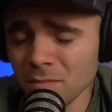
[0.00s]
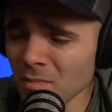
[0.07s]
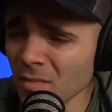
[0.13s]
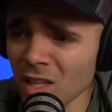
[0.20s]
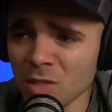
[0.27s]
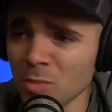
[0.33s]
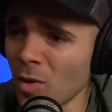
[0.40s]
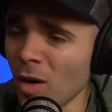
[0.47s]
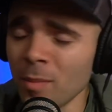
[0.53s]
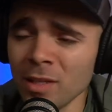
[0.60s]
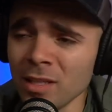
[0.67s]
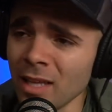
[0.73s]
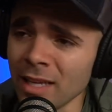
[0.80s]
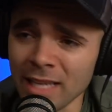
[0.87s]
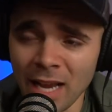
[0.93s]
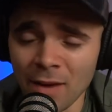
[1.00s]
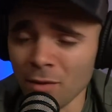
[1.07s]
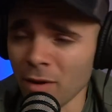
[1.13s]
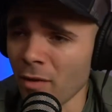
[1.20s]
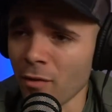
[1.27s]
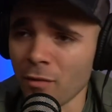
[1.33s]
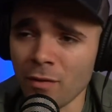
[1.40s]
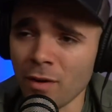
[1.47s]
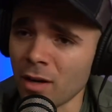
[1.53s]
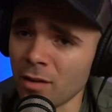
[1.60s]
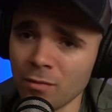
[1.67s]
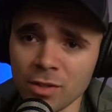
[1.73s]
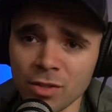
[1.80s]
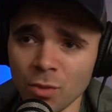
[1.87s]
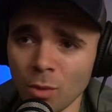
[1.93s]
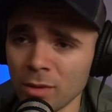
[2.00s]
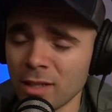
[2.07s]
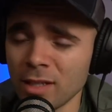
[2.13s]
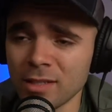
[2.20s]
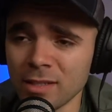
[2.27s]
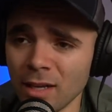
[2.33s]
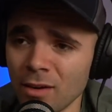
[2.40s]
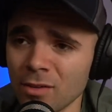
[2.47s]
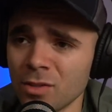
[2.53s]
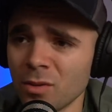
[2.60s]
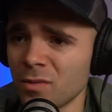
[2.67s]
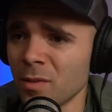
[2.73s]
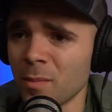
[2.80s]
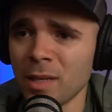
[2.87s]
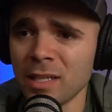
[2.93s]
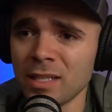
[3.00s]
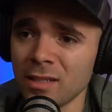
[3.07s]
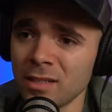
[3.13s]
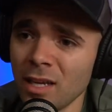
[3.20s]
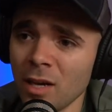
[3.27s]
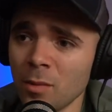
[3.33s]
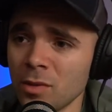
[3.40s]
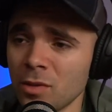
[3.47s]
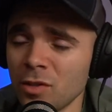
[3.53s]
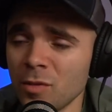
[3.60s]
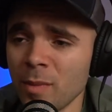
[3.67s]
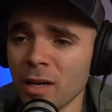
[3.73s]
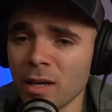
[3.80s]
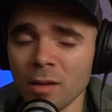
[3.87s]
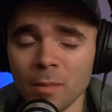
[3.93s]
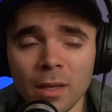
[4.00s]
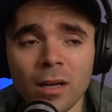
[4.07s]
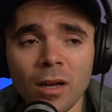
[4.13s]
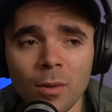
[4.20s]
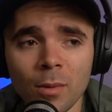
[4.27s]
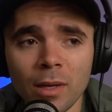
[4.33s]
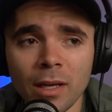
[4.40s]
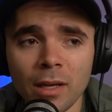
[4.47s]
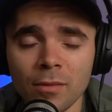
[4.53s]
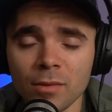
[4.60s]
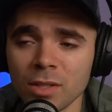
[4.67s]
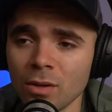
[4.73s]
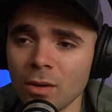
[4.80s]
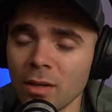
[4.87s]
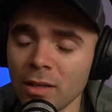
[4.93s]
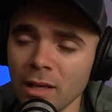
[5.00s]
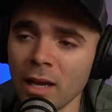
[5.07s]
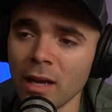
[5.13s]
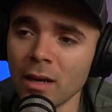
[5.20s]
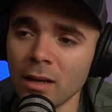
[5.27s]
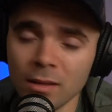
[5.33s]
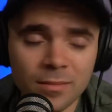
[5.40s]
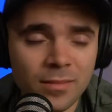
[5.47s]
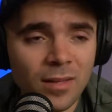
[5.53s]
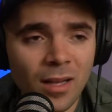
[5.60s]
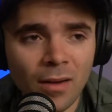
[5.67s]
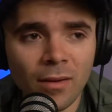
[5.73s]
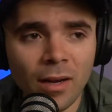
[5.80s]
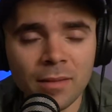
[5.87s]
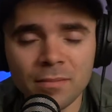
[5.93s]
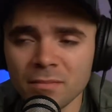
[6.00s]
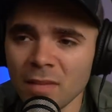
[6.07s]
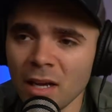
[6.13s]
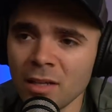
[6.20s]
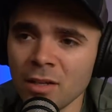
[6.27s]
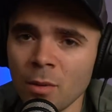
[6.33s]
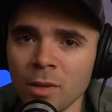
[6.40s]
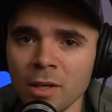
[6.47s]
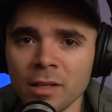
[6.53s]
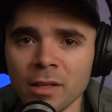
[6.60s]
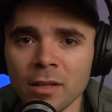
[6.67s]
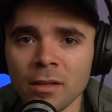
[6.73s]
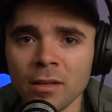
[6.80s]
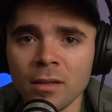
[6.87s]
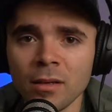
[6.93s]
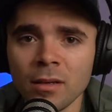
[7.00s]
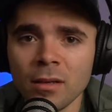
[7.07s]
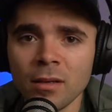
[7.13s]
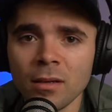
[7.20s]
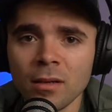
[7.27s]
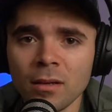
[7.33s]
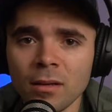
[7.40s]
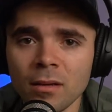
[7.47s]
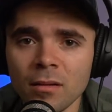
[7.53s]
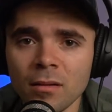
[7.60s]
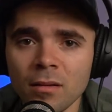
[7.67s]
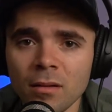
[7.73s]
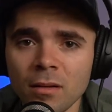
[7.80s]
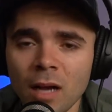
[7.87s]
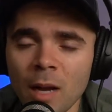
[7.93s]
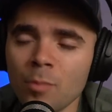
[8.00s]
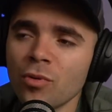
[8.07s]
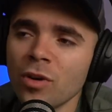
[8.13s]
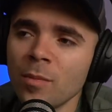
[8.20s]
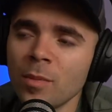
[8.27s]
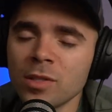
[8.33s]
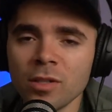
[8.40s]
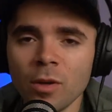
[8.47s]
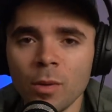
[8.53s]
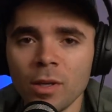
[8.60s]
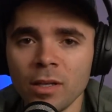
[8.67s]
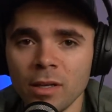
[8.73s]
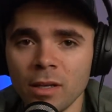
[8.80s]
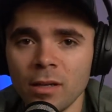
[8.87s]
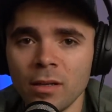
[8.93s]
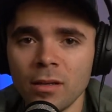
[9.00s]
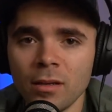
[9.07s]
It's probably like every other fucking resort that's there. So if somebody says, yeah, I went to Jamaica, I'm like, oh, were you at a resort? Yeah. All right. I know what you did. I pretty much know what you did.